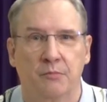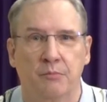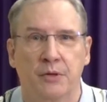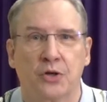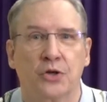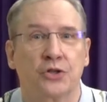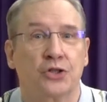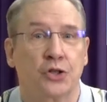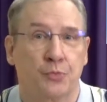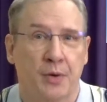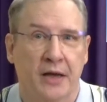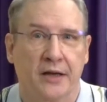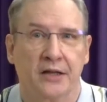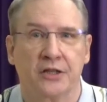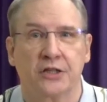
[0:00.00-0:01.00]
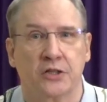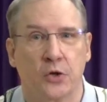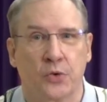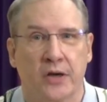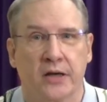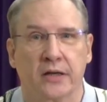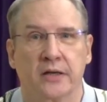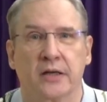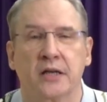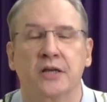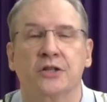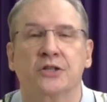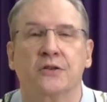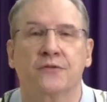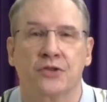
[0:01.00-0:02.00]
because Japan is located
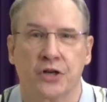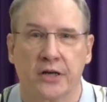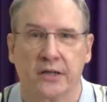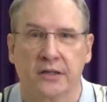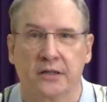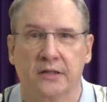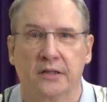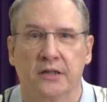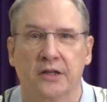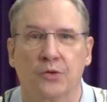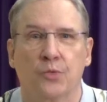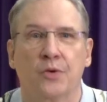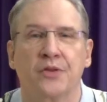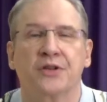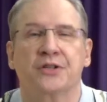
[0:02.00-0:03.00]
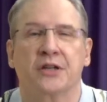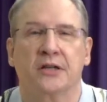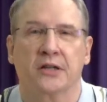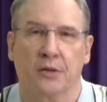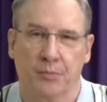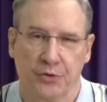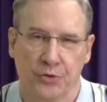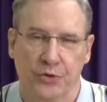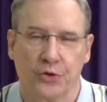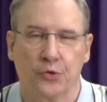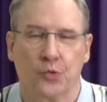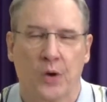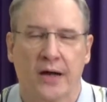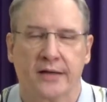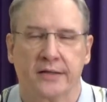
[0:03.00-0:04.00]
east of China, where the sun appears to
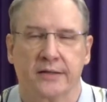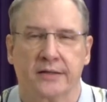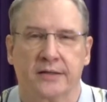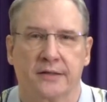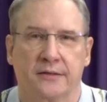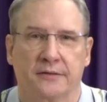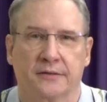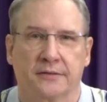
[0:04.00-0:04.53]
rise.